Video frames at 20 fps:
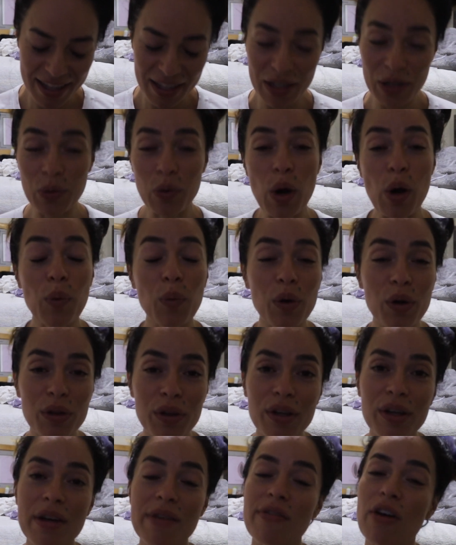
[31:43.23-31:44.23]
you are
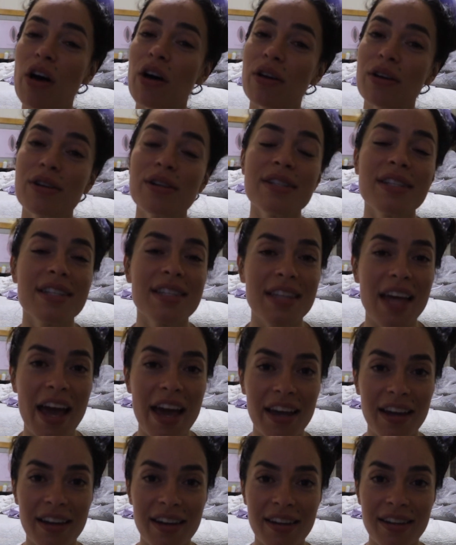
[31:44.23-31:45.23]
worthy of all your
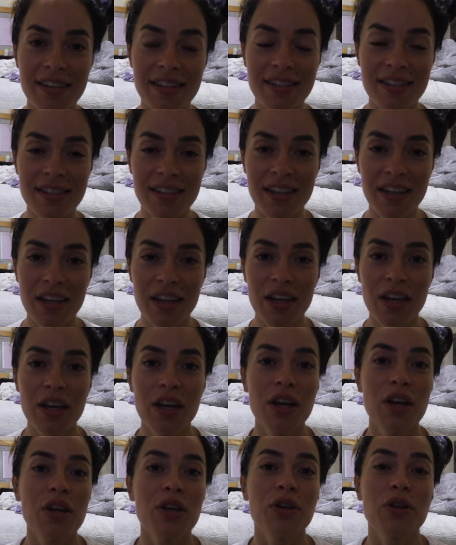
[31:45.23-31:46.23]
desires.
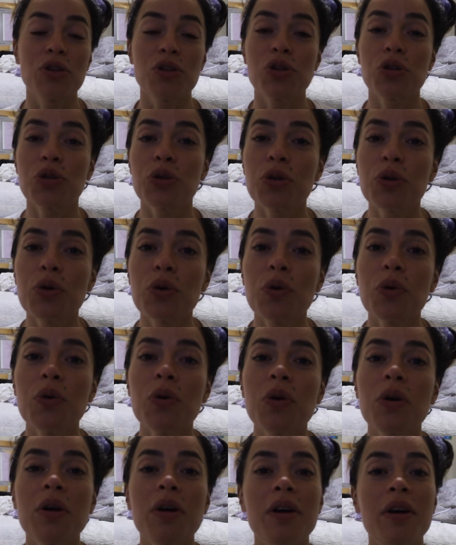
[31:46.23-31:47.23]
Your
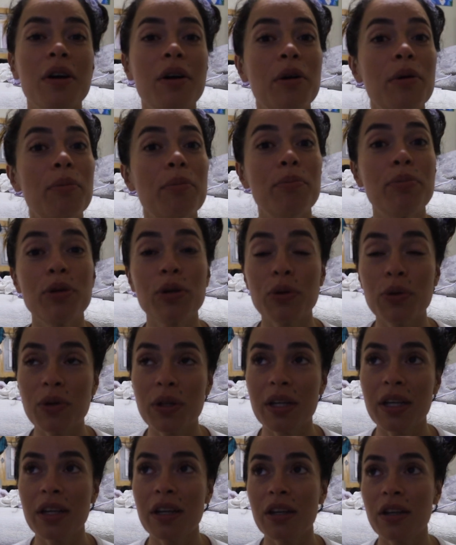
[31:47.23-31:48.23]
true
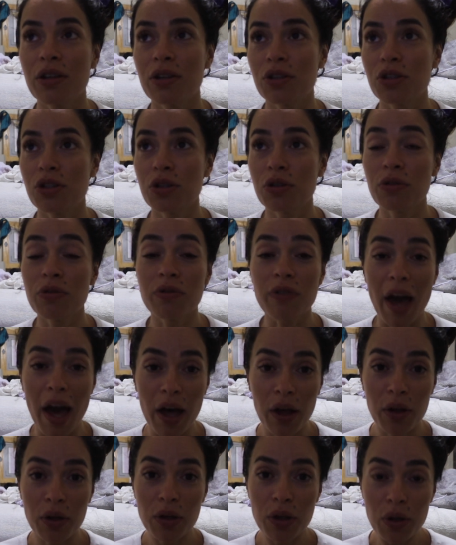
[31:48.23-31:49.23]
beauty, your true
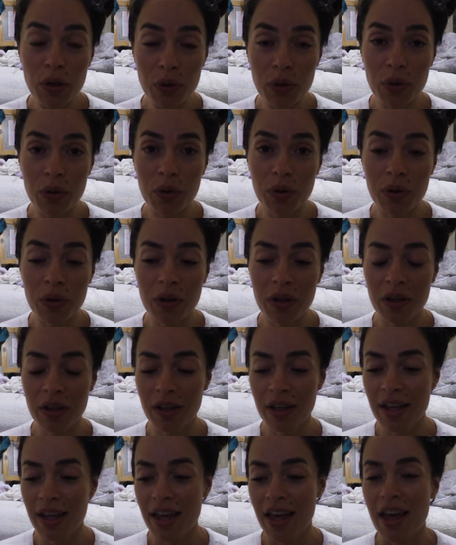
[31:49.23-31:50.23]
value,
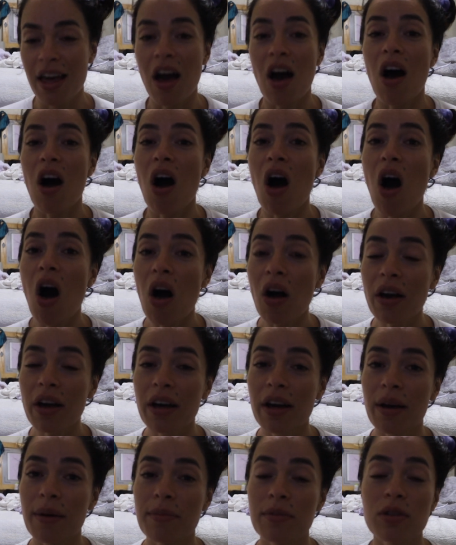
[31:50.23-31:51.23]
all
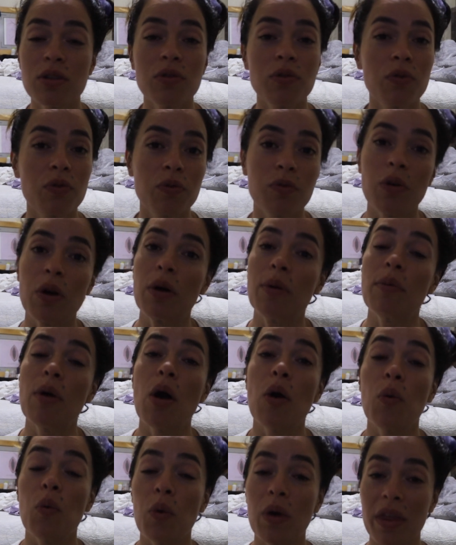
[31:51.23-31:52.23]
comes from
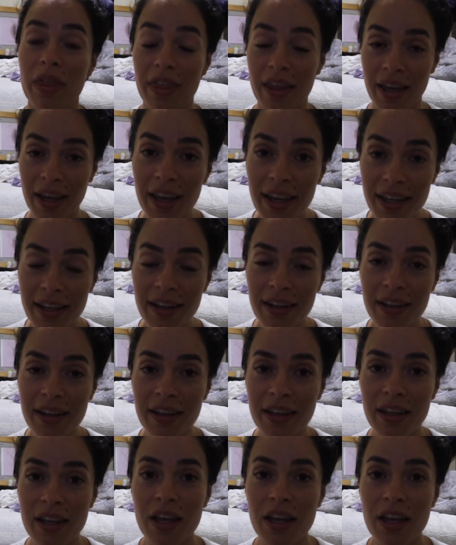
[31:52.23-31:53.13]
within.